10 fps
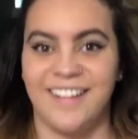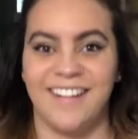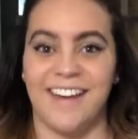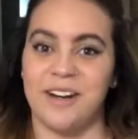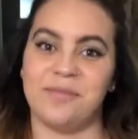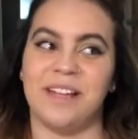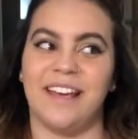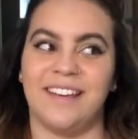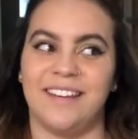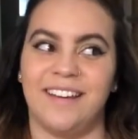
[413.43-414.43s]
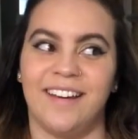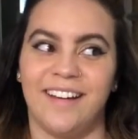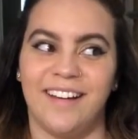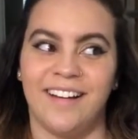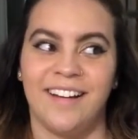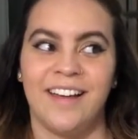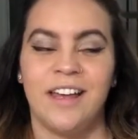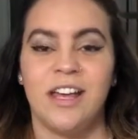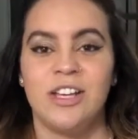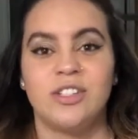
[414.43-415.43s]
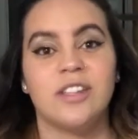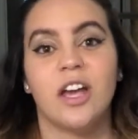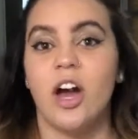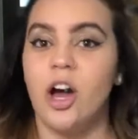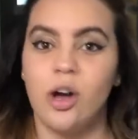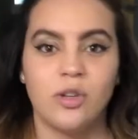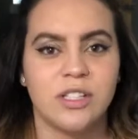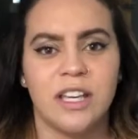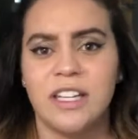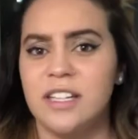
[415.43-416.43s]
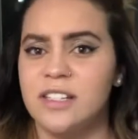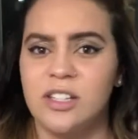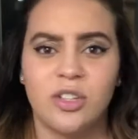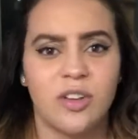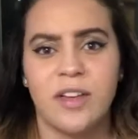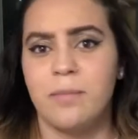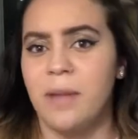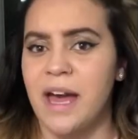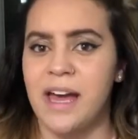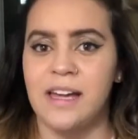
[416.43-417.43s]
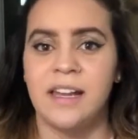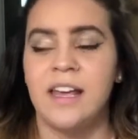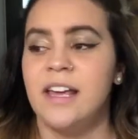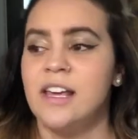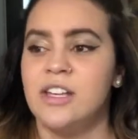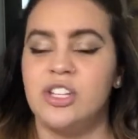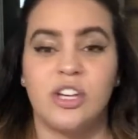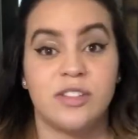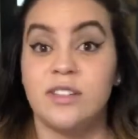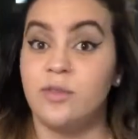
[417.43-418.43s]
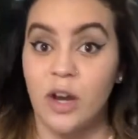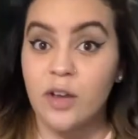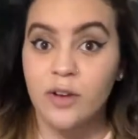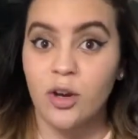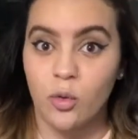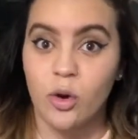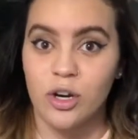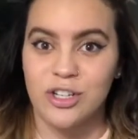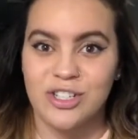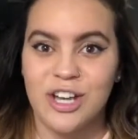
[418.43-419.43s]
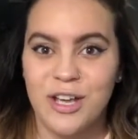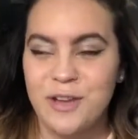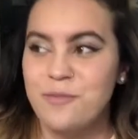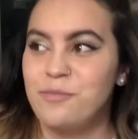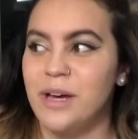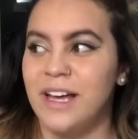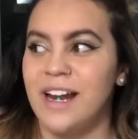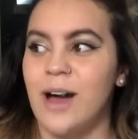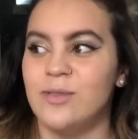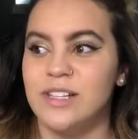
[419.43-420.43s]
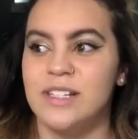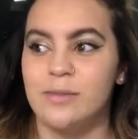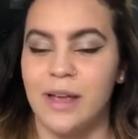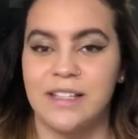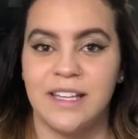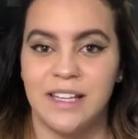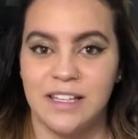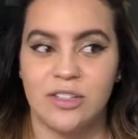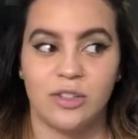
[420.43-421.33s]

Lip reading: And I'm like, yeah. She's like, oh, she's like, it doesn't look that bad. She goes, it's very, very orange, but I was expecting it to